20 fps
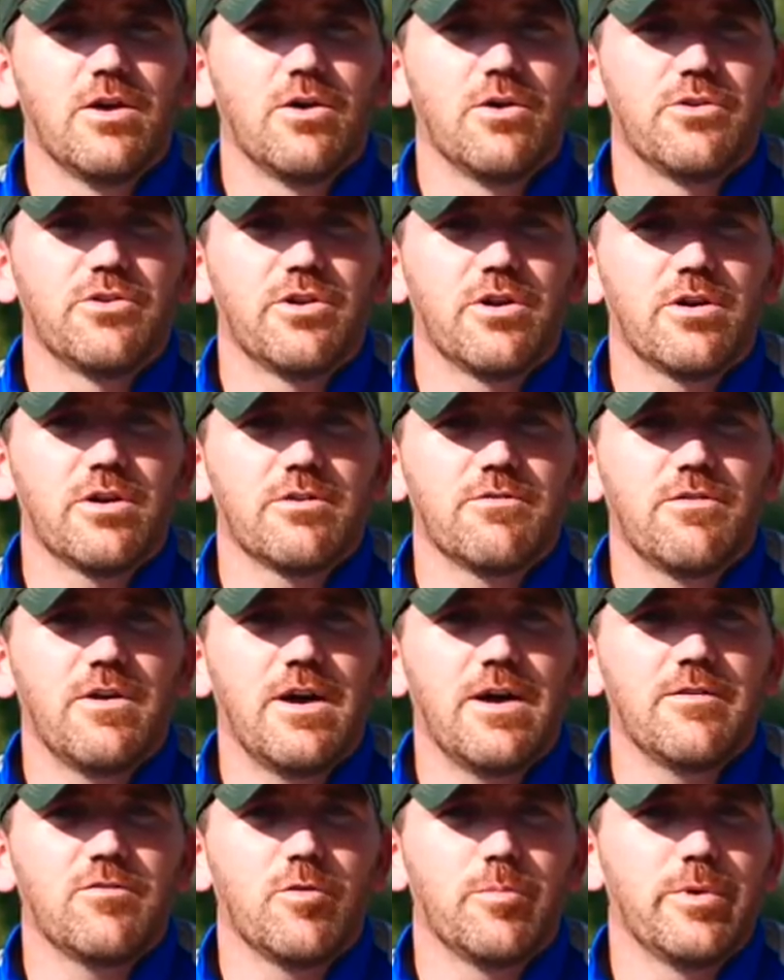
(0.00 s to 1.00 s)
On target
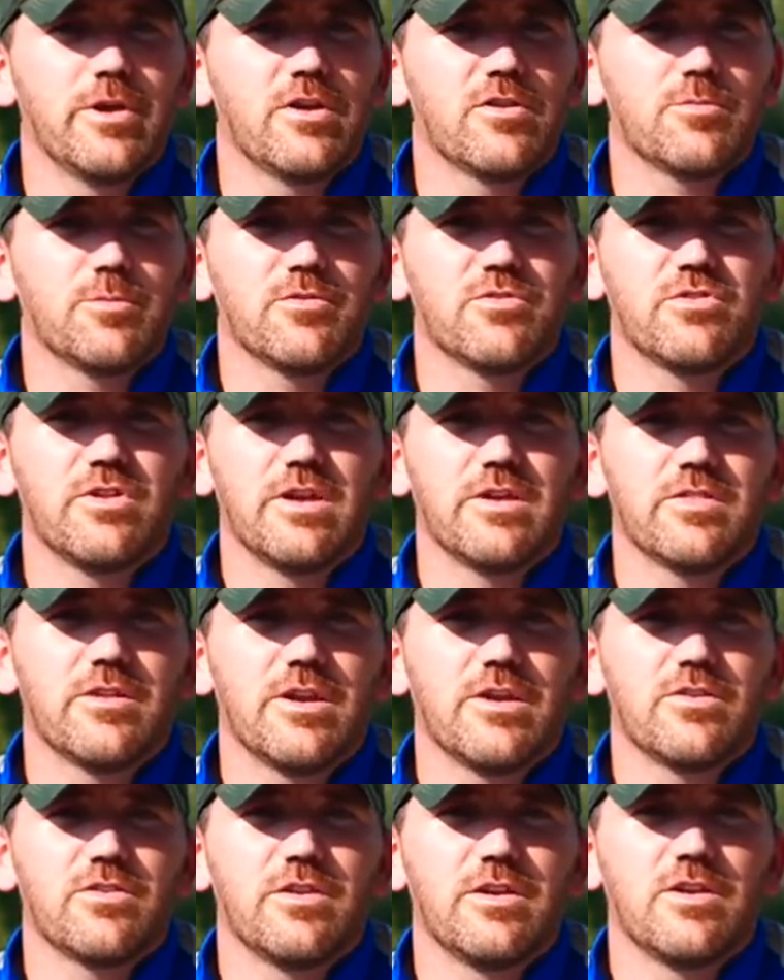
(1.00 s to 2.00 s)
5, the biggest mistake that
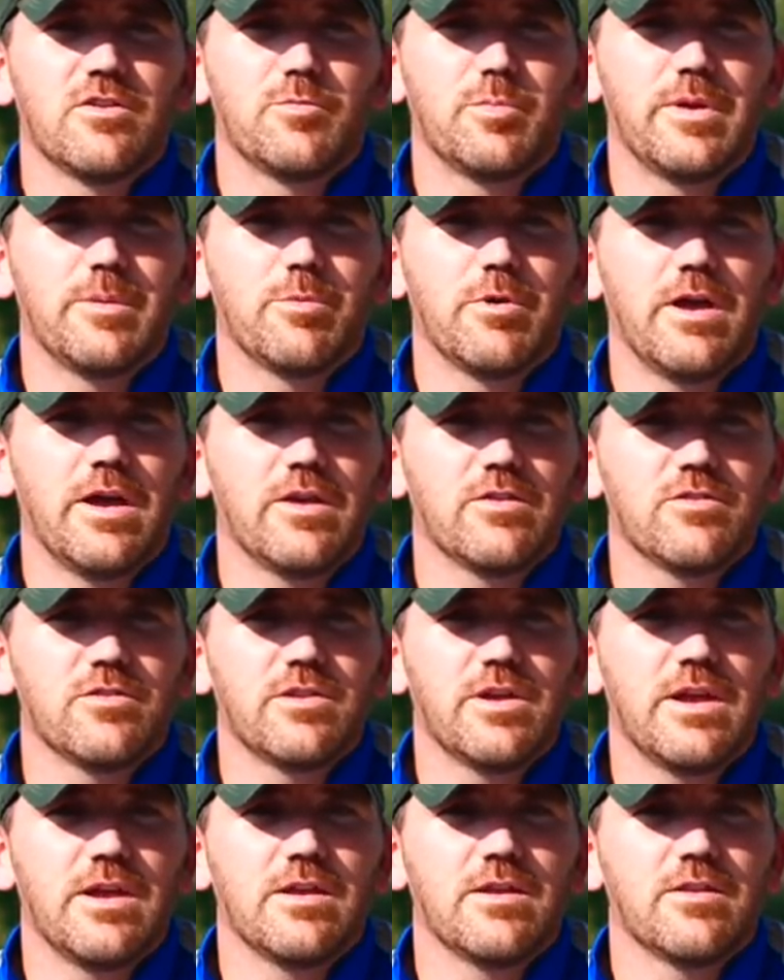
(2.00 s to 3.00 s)
I see is people
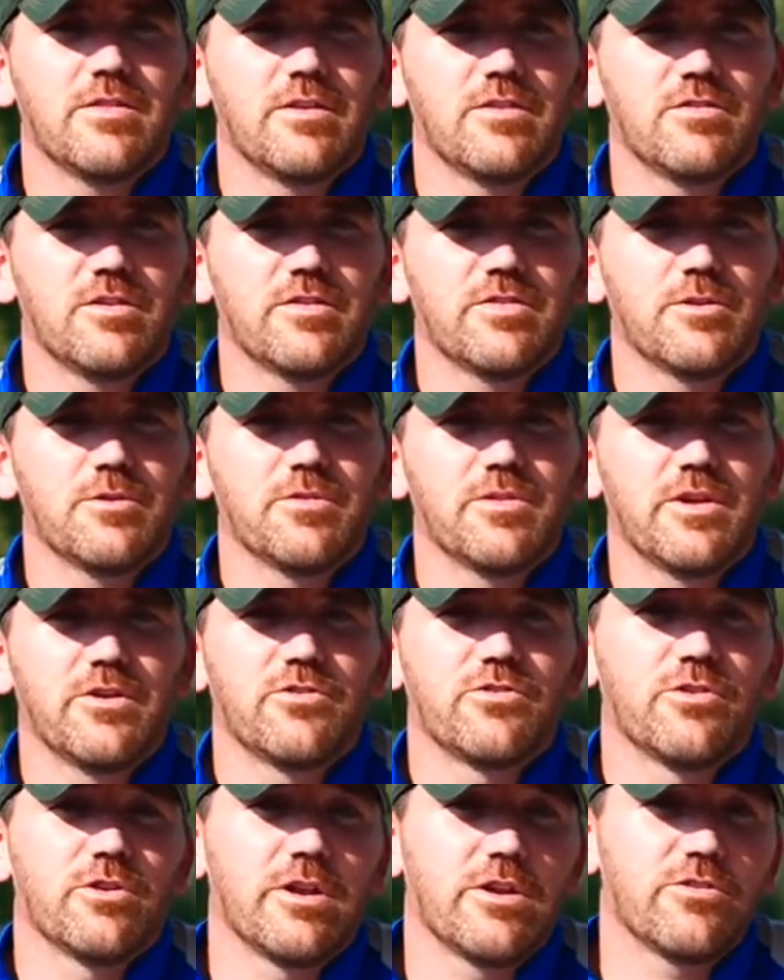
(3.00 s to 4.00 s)
hesitate. They sit there and think,
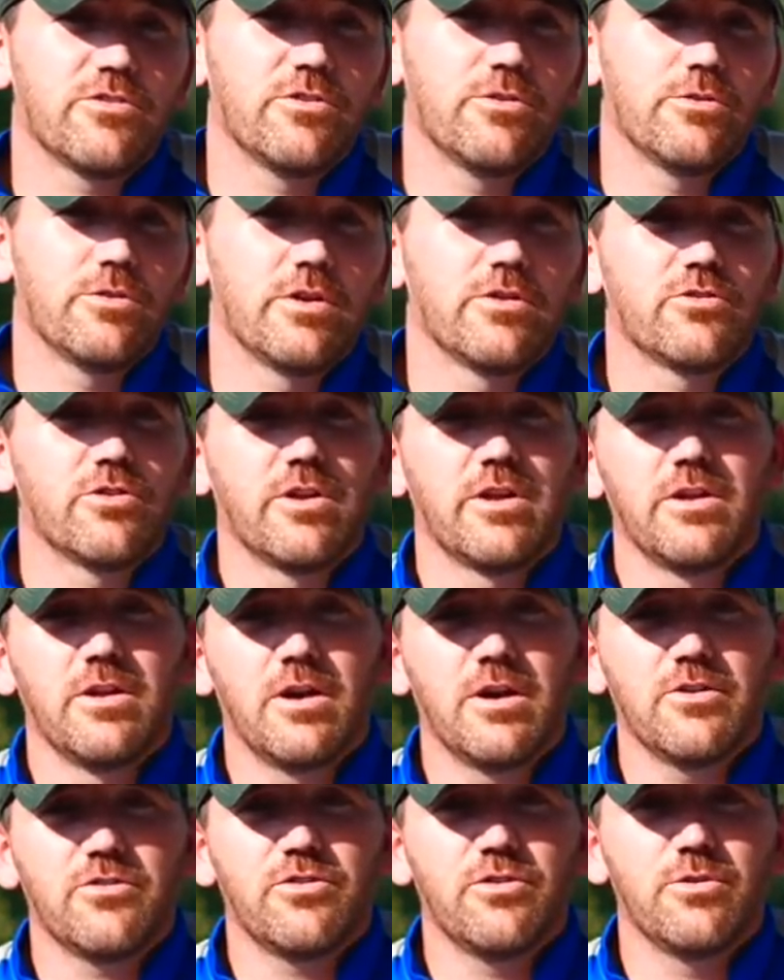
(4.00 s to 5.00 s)
should I shoot, should I
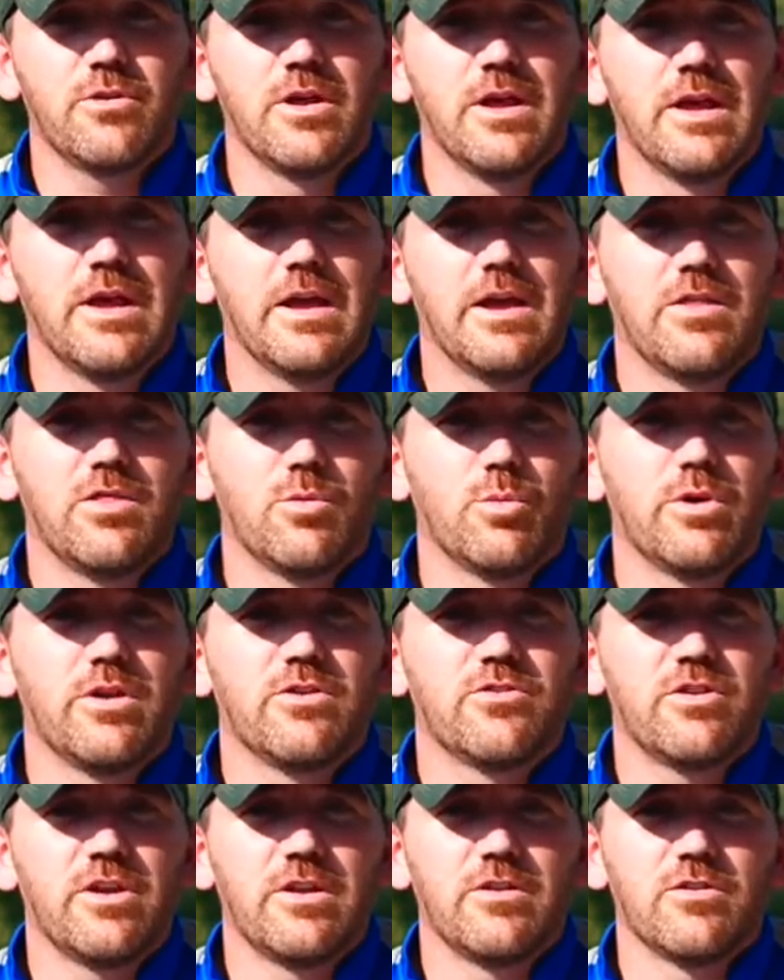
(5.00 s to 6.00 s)
not shoot, and the
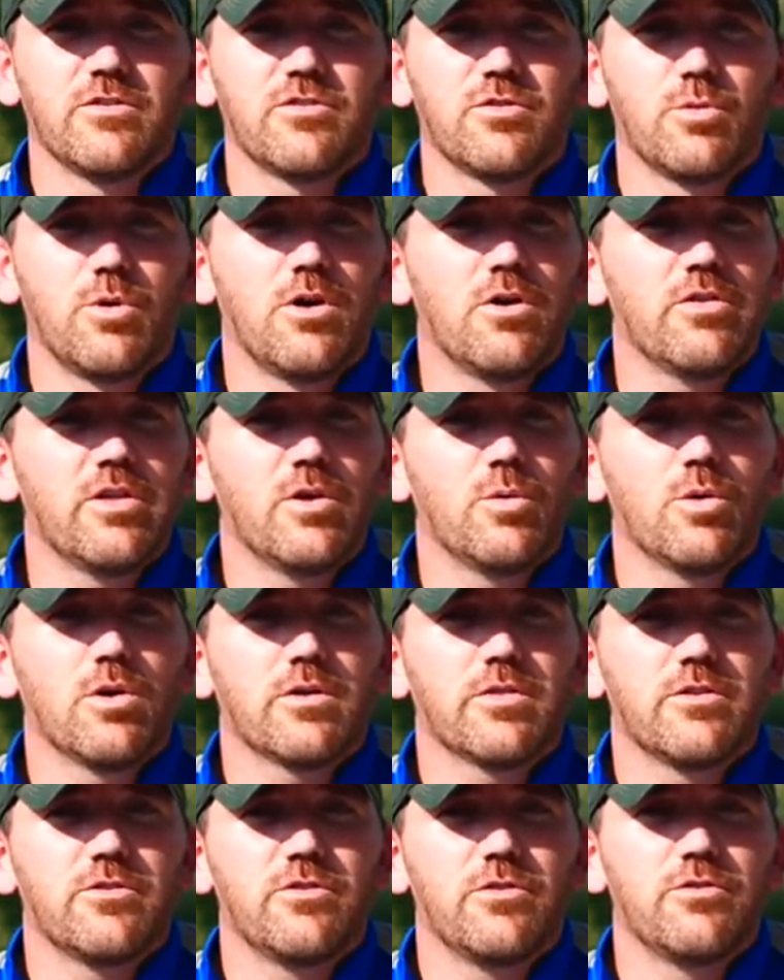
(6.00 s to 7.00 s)
wind changes. So all that
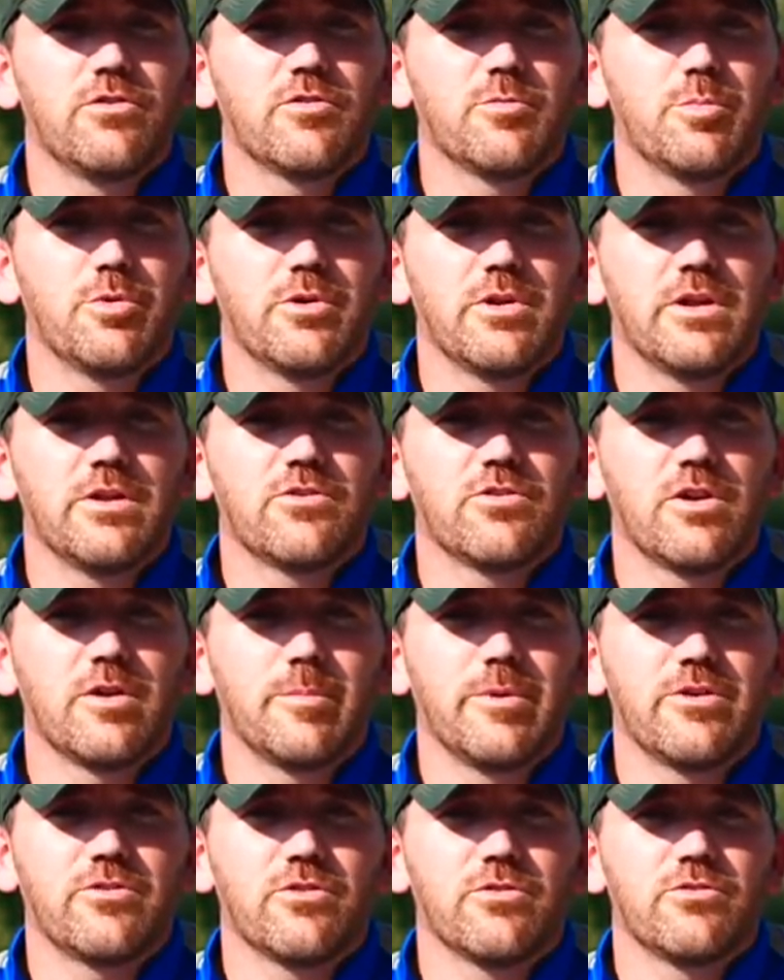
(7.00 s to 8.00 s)
work that you just put in trying
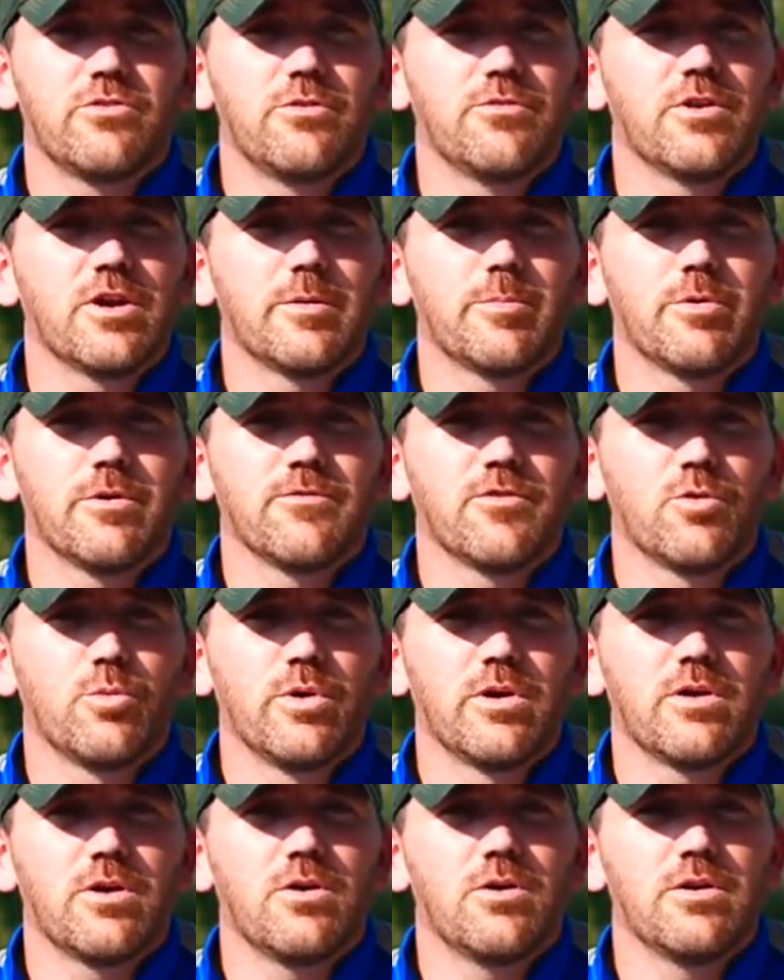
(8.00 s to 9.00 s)
to make sure that you've got a perfect
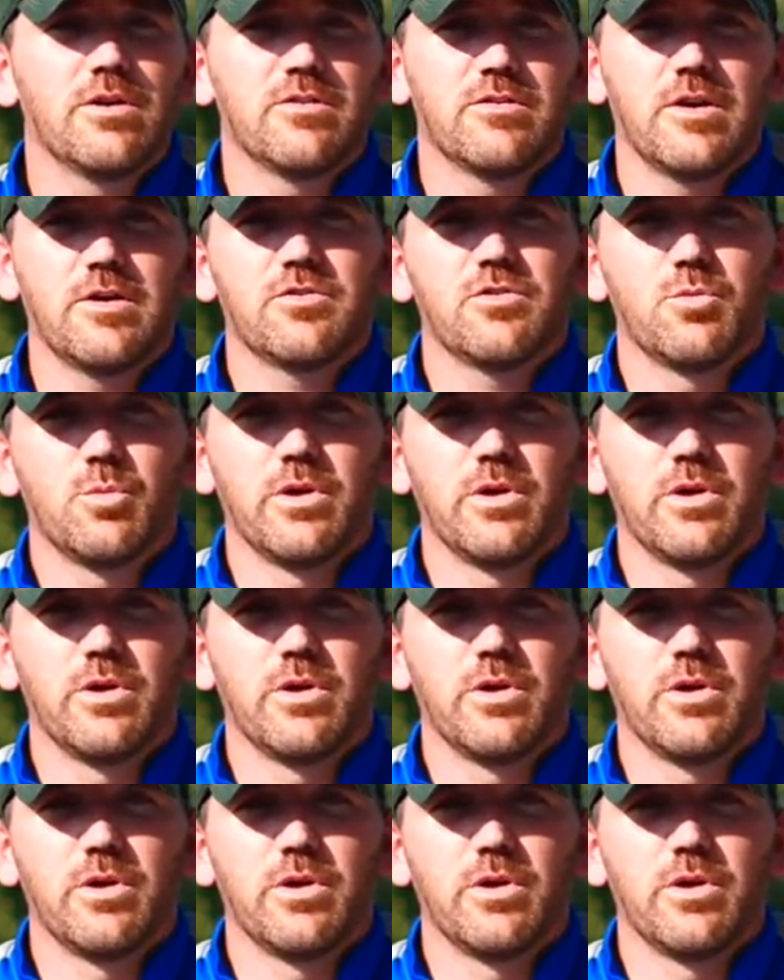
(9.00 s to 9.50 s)
wind call is out the